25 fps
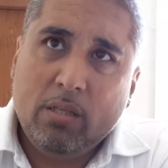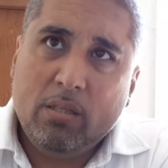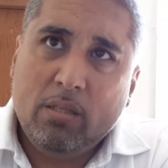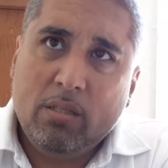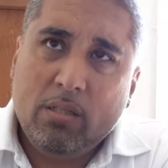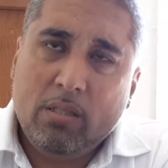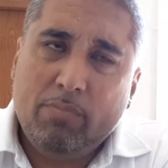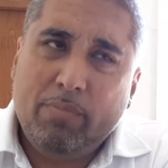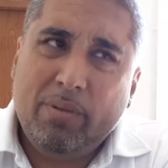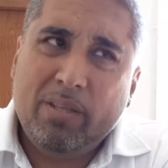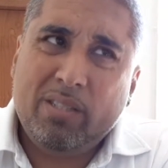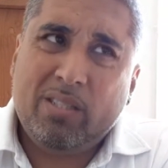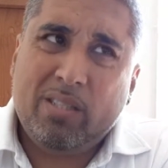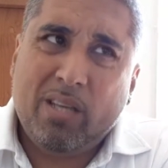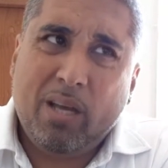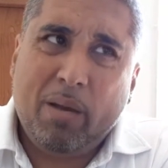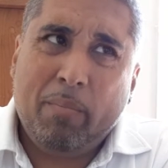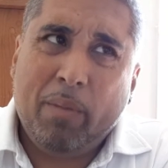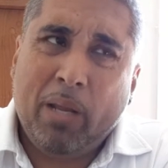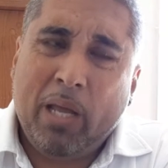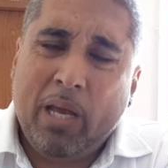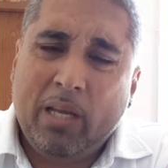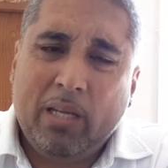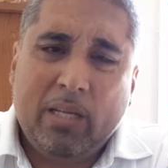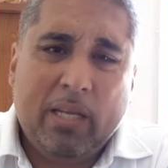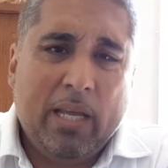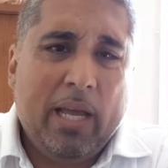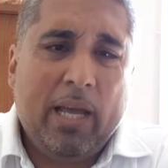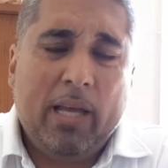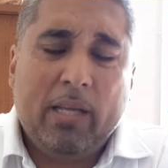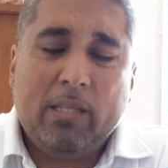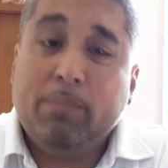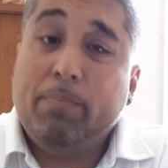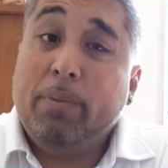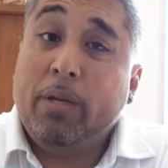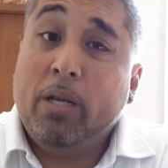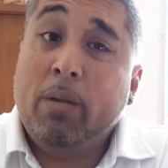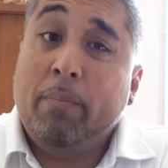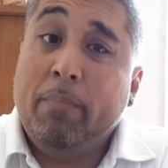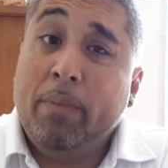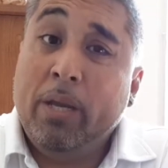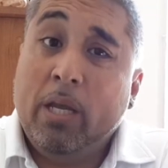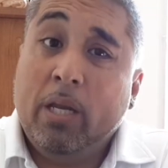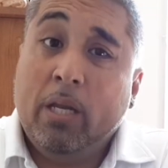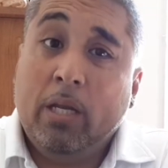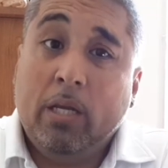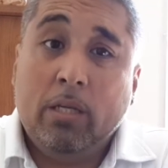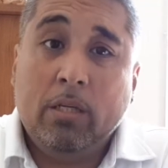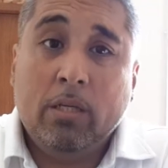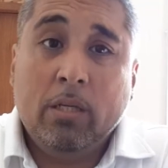It's been something like that. It's been a
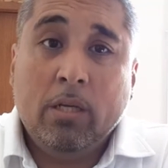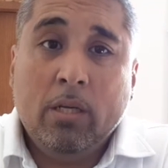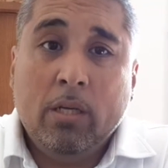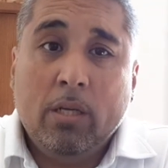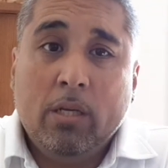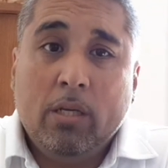minute.